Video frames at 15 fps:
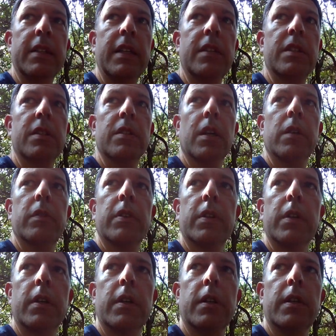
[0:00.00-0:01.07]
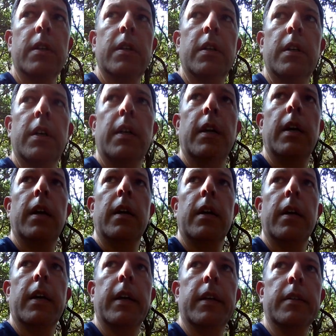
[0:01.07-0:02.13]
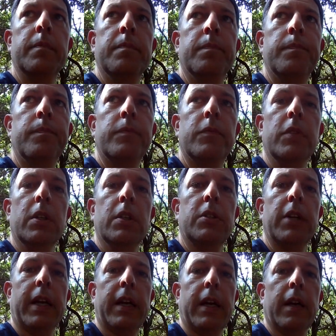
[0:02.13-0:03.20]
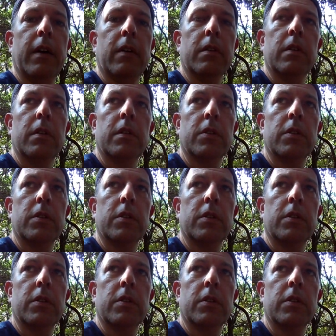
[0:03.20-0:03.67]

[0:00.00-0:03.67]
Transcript: season's over and check it out.